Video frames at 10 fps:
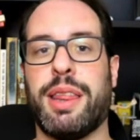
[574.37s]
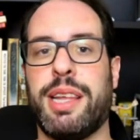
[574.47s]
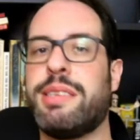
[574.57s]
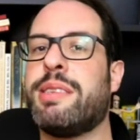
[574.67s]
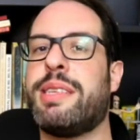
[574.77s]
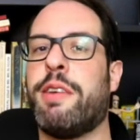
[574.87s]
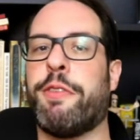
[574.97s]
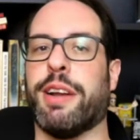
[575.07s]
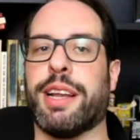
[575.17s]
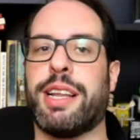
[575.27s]
this is
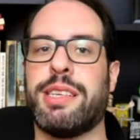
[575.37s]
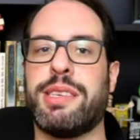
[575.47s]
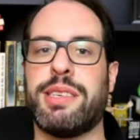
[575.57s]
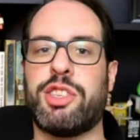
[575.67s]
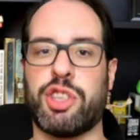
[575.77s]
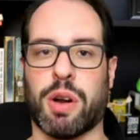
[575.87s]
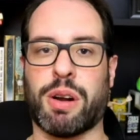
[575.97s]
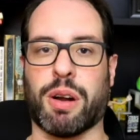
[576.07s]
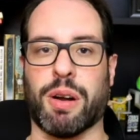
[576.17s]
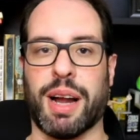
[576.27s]
different this is
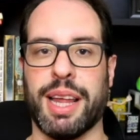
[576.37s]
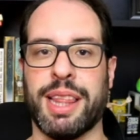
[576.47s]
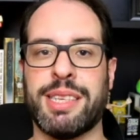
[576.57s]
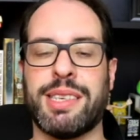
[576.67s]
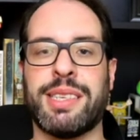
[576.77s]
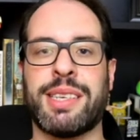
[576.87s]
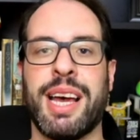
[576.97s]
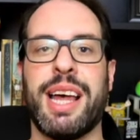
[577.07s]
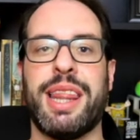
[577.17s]
darker and this is